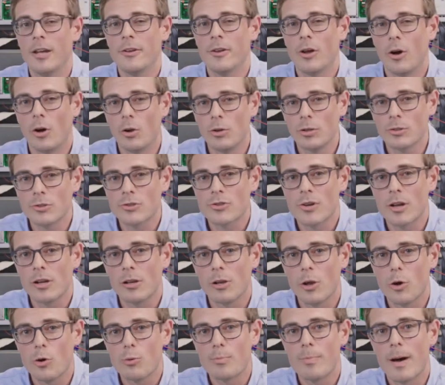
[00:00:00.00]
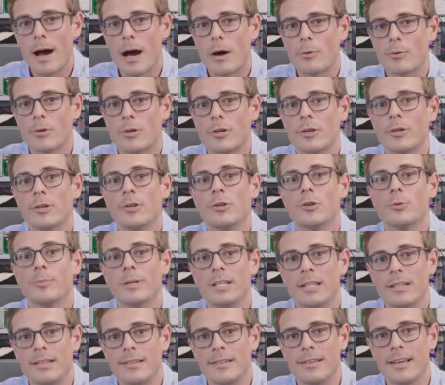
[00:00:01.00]
an ultra-low-power
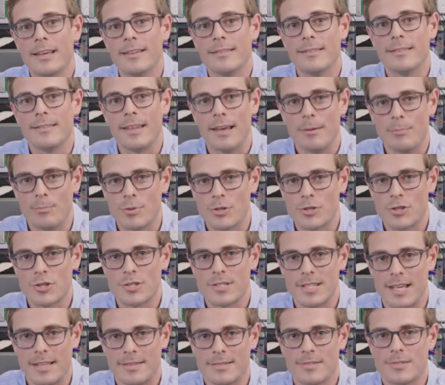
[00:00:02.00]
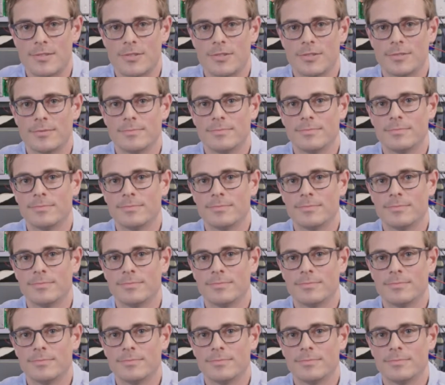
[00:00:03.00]
humidity and temperature sensor.